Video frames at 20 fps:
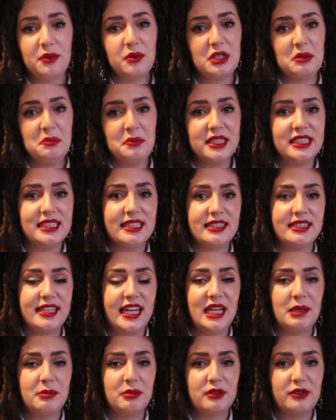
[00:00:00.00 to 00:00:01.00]
it wouldn't be
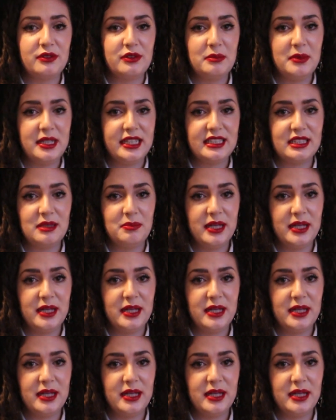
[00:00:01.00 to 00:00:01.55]
sustainable for me to